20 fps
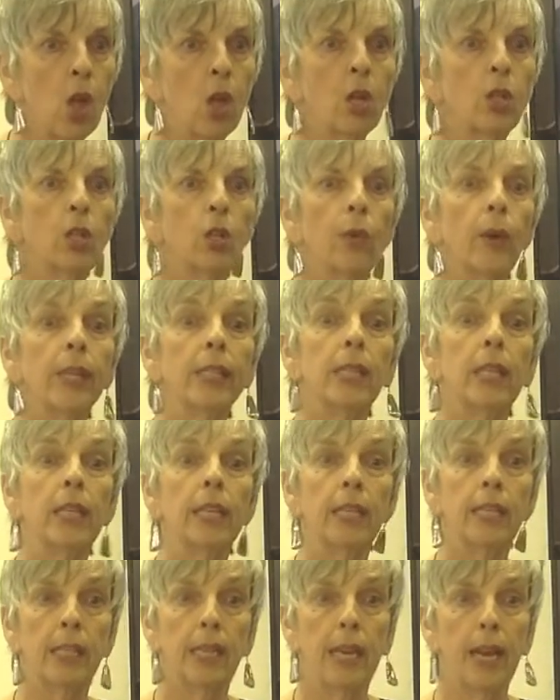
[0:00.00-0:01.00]
So as an
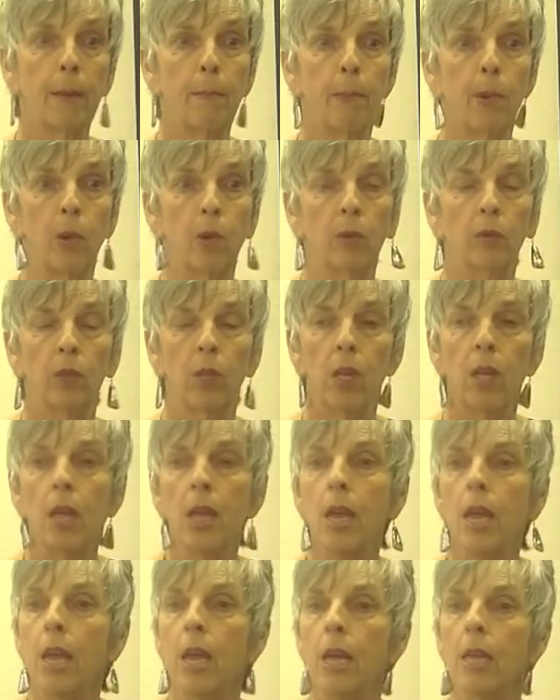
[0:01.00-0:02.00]
example,
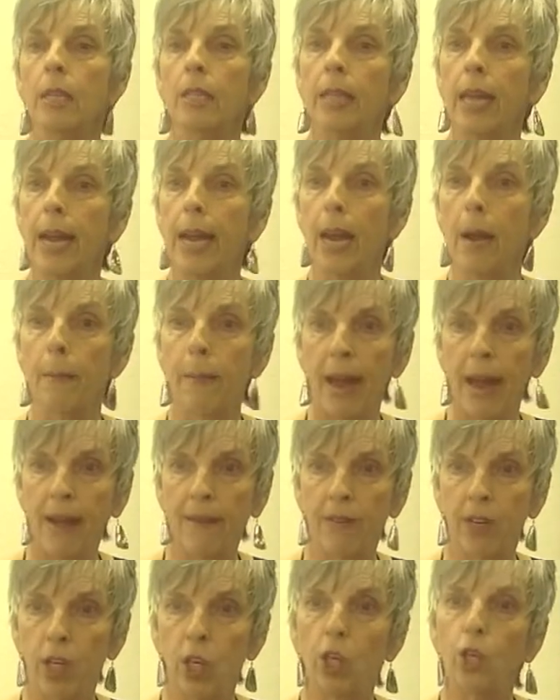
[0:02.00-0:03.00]
say I'm
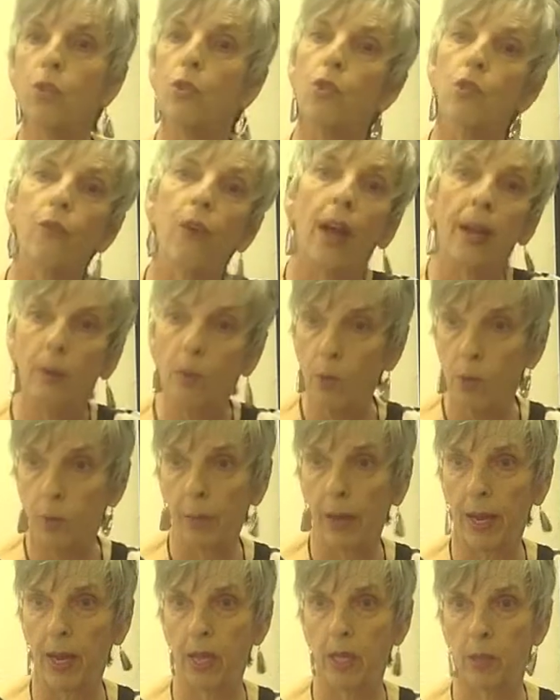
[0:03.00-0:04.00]
having a huge fight with
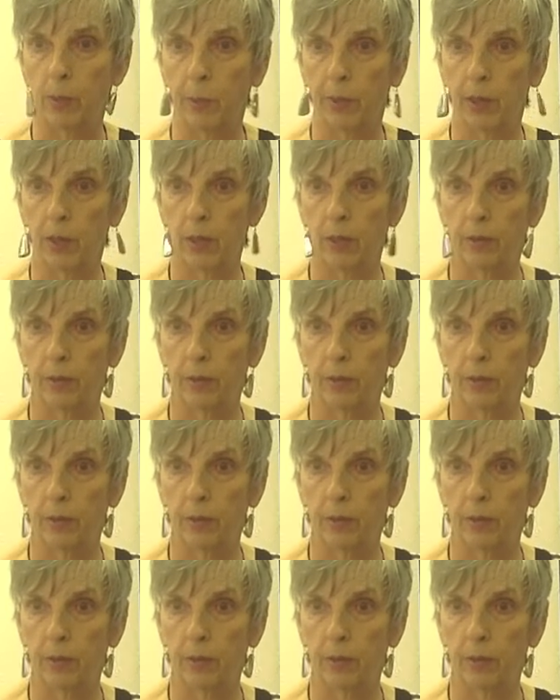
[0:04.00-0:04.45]
my husband,